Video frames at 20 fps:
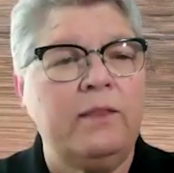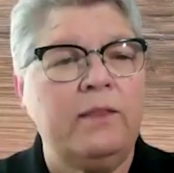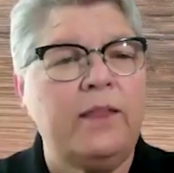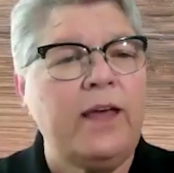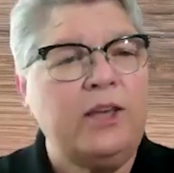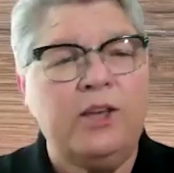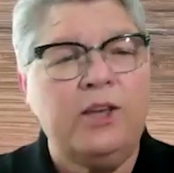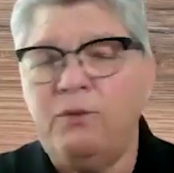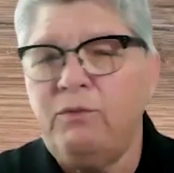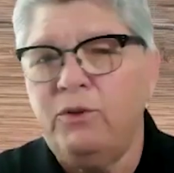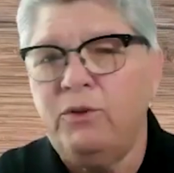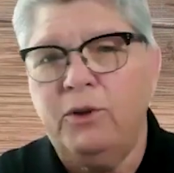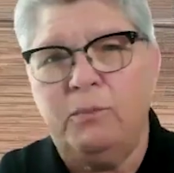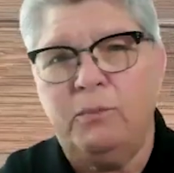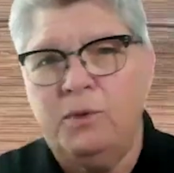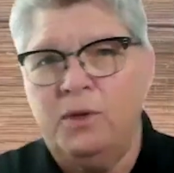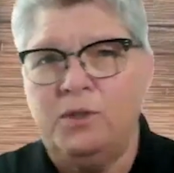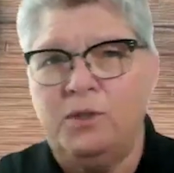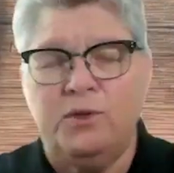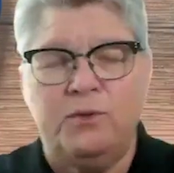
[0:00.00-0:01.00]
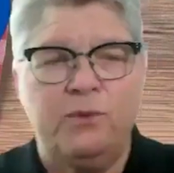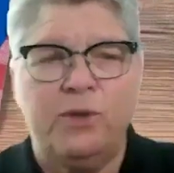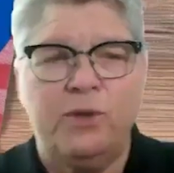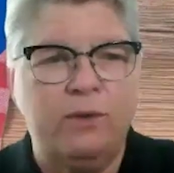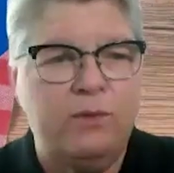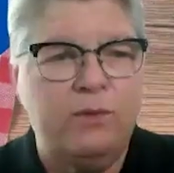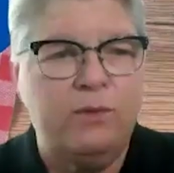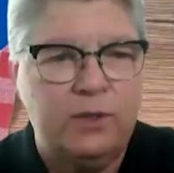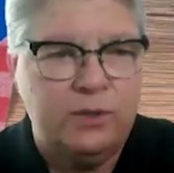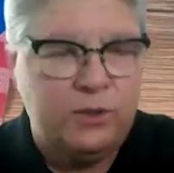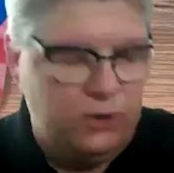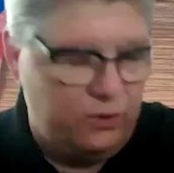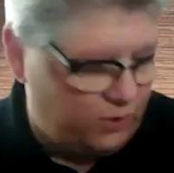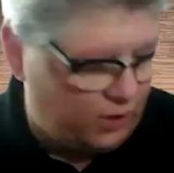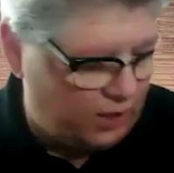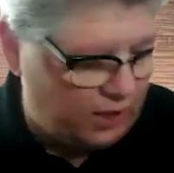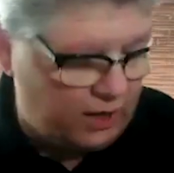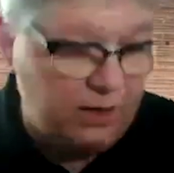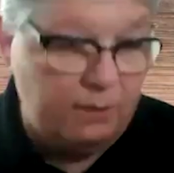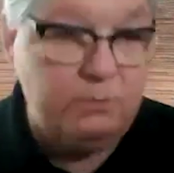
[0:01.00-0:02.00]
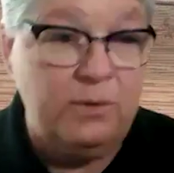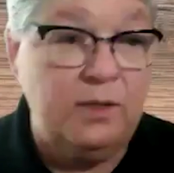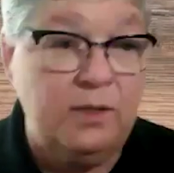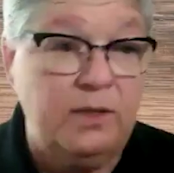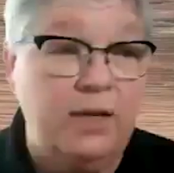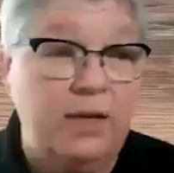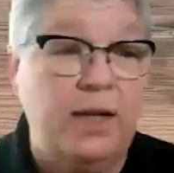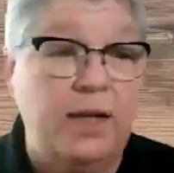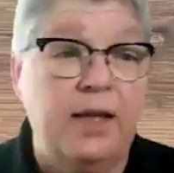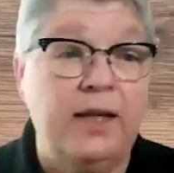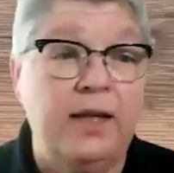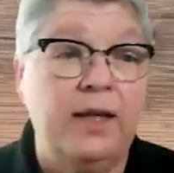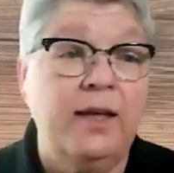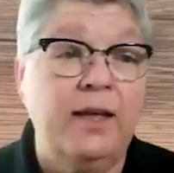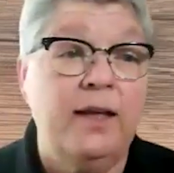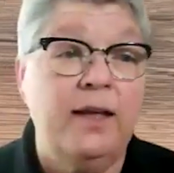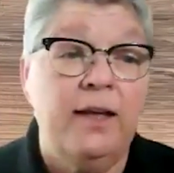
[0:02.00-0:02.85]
Thank you very much for giving us your time today.